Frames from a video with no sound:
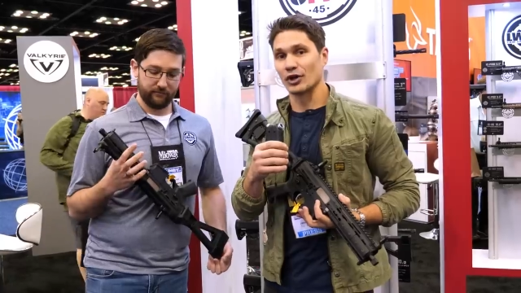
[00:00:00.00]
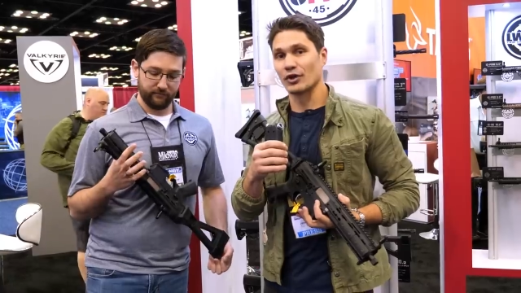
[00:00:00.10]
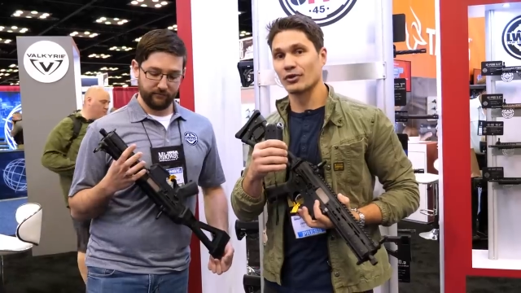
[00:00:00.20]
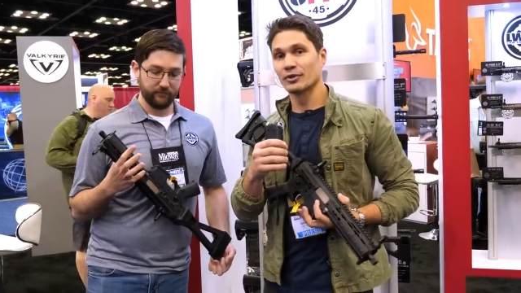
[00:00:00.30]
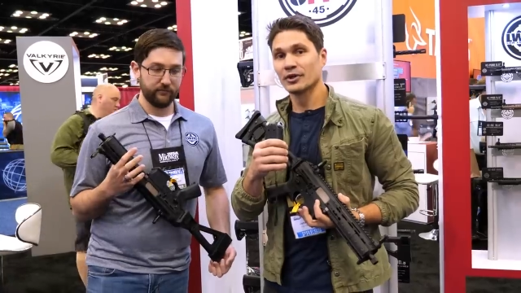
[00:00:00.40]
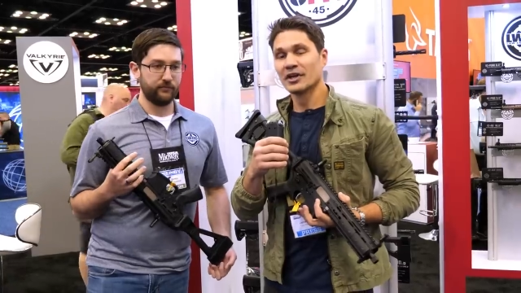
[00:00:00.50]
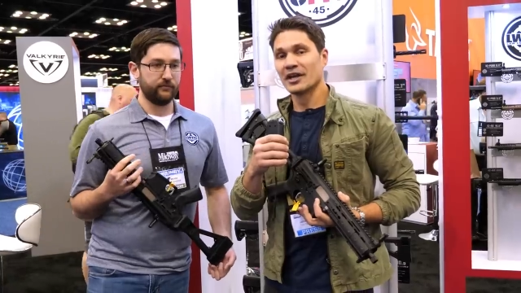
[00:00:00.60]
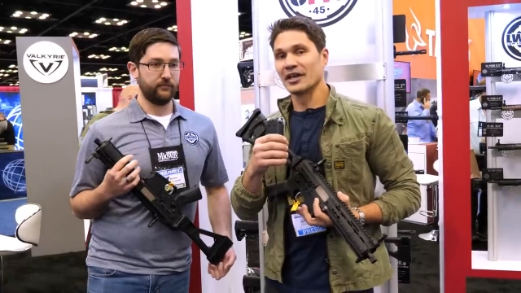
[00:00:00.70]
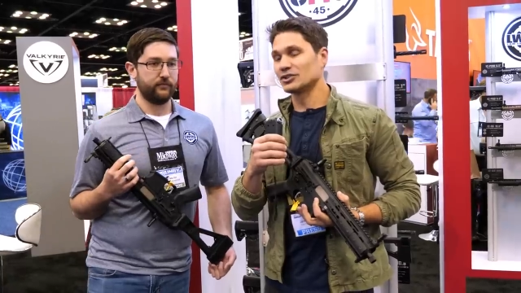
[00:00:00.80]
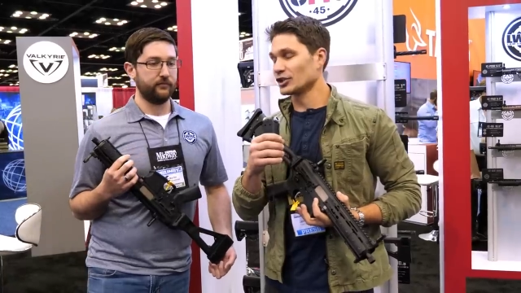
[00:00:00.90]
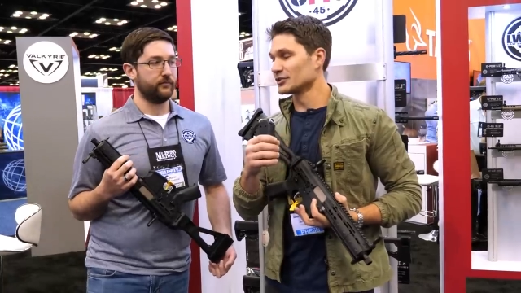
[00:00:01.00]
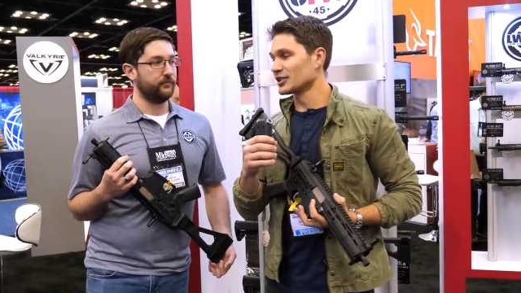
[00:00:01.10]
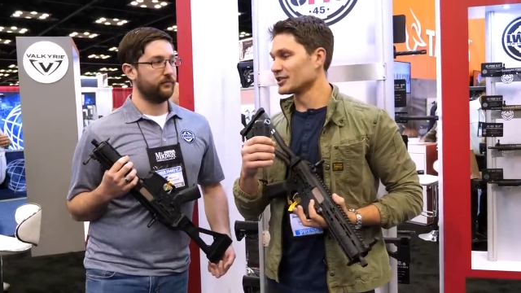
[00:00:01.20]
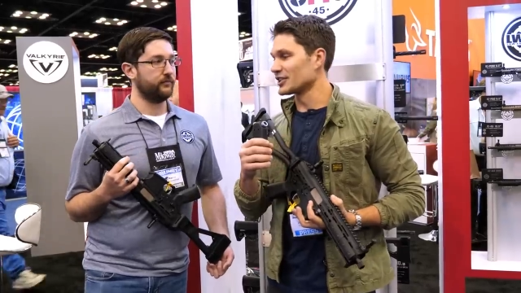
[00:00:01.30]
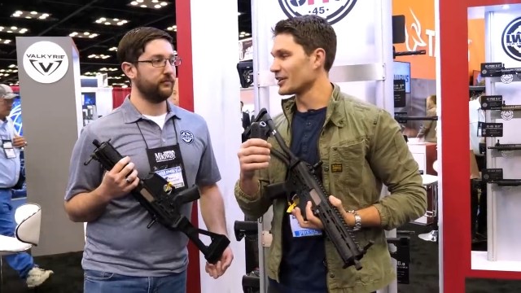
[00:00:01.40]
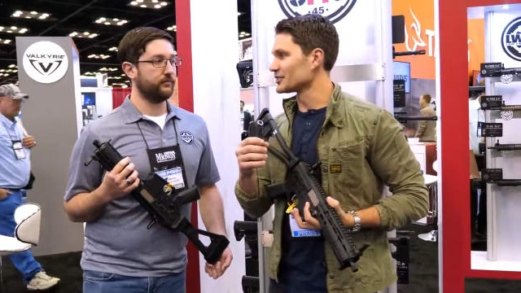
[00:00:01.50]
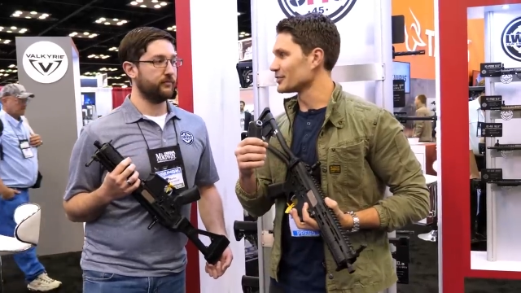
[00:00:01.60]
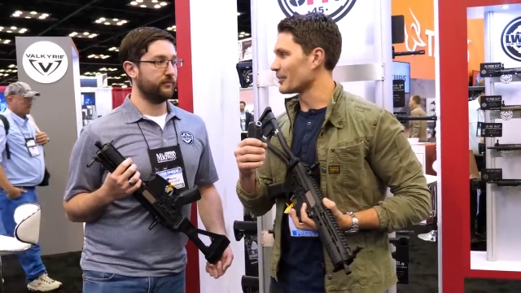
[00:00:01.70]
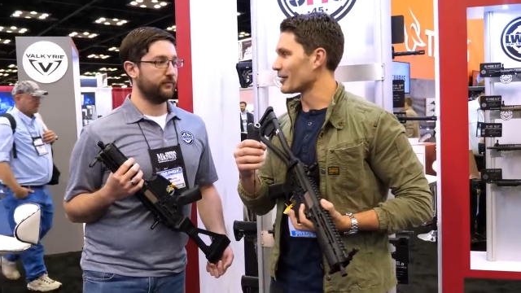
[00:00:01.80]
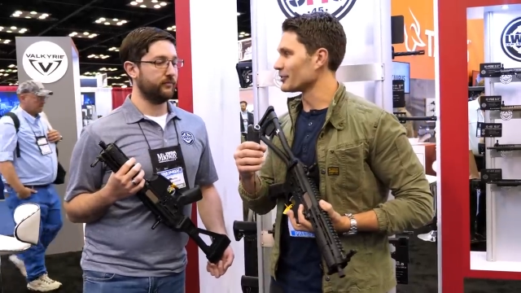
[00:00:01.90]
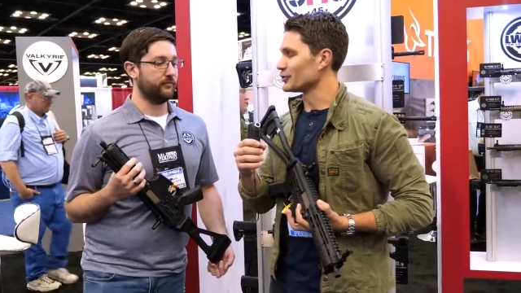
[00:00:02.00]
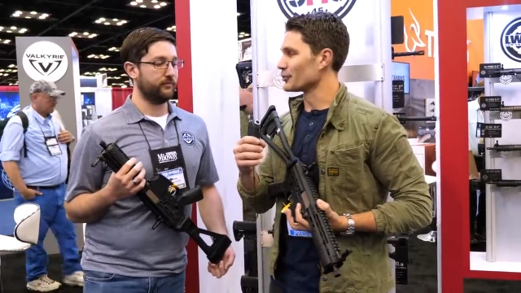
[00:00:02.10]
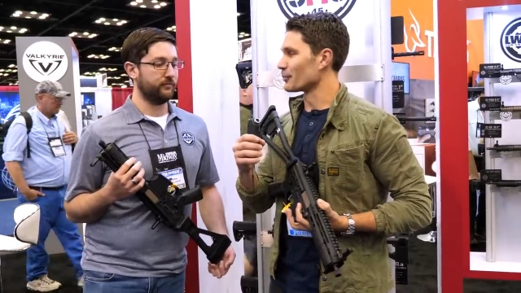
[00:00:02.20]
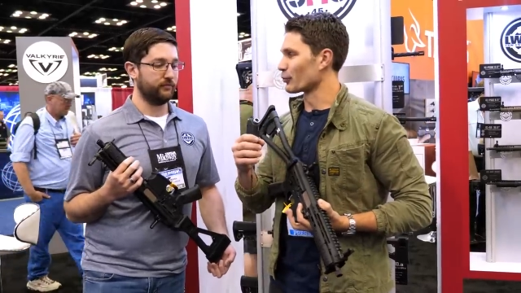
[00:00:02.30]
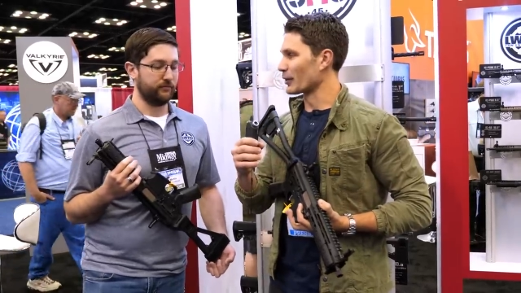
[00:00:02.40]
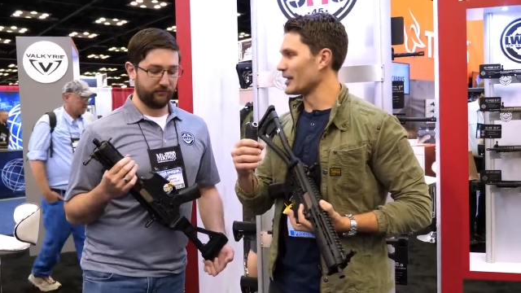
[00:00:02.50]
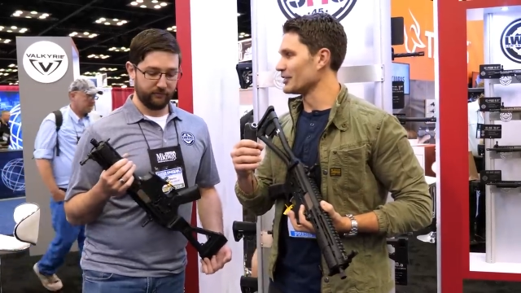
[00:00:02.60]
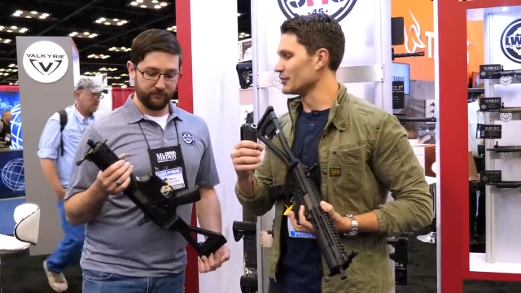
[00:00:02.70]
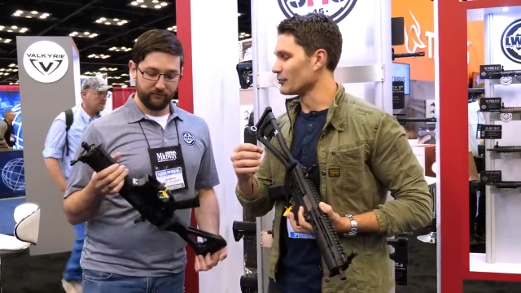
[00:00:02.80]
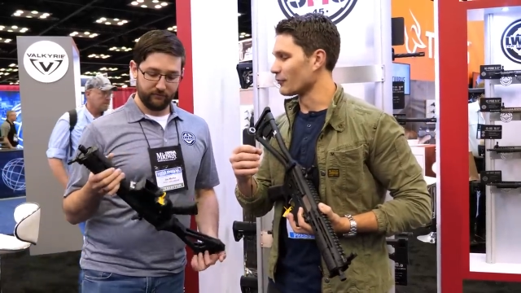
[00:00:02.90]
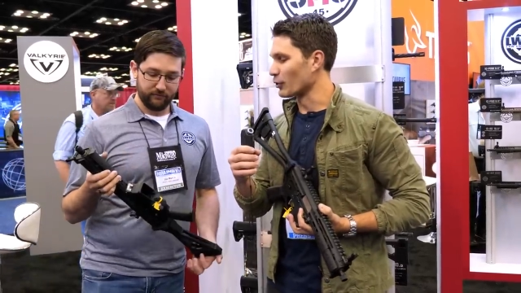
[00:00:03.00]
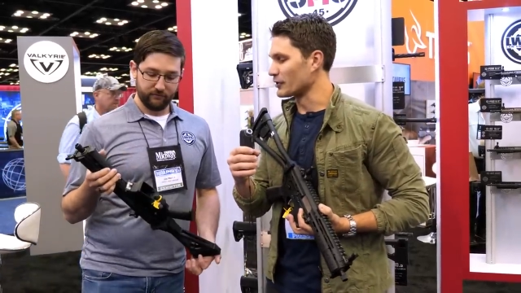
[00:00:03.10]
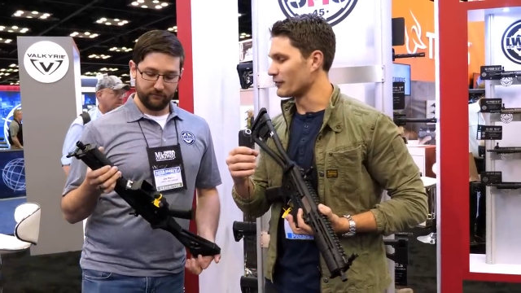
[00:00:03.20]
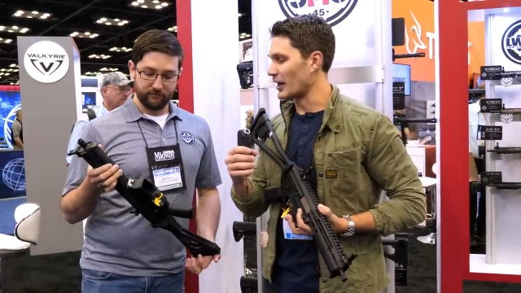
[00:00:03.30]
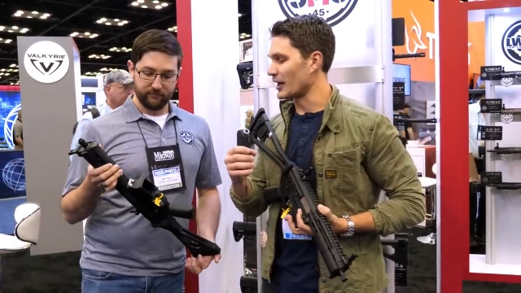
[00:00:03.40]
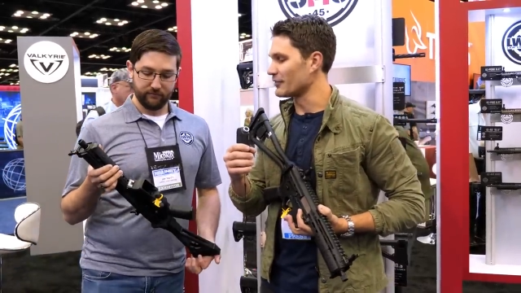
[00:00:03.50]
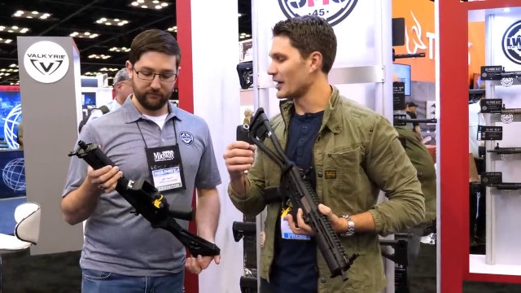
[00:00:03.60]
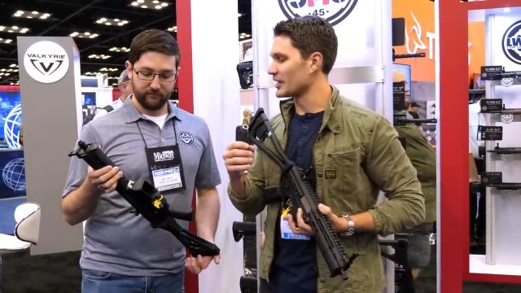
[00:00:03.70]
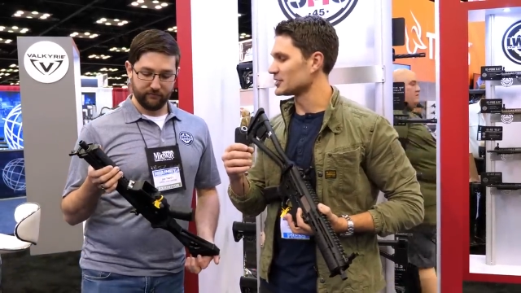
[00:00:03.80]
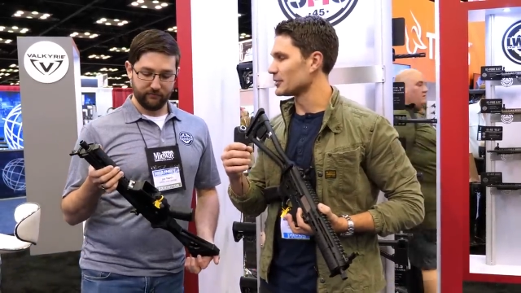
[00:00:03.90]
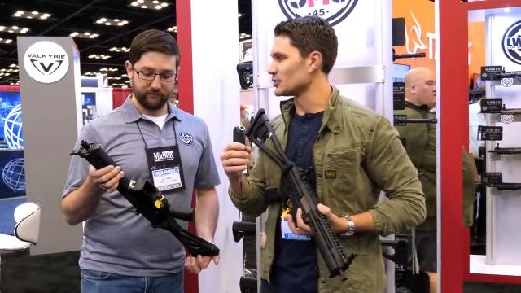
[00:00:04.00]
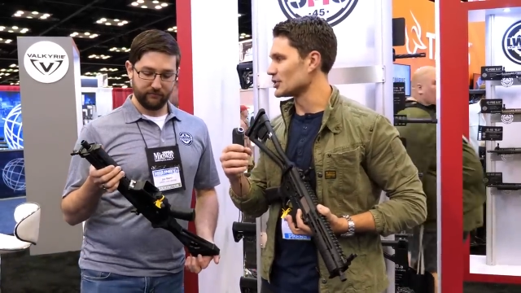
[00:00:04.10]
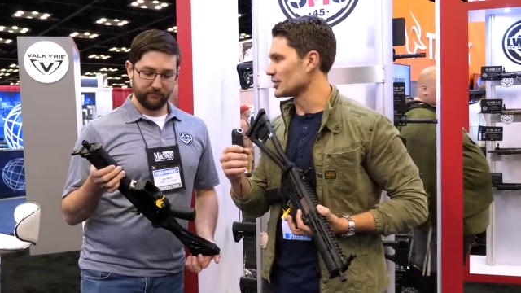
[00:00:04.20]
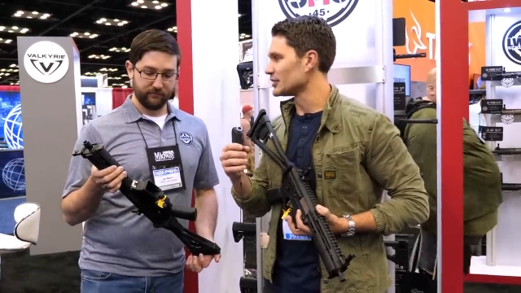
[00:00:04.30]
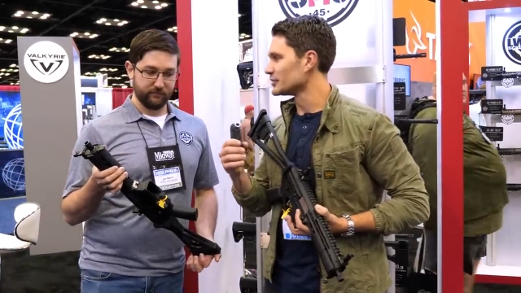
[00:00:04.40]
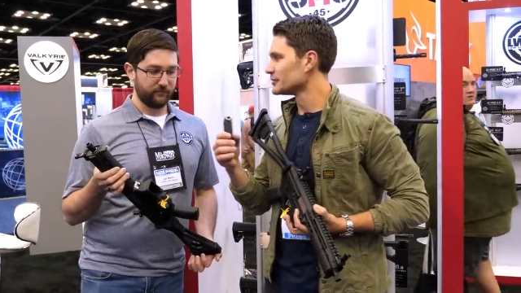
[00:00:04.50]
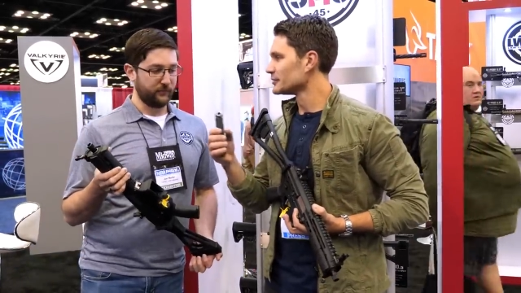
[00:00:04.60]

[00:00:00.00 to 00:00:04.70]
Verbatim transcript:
Speaker 1: Joe, and Joe's going to tell us about your brand new 45 SMG.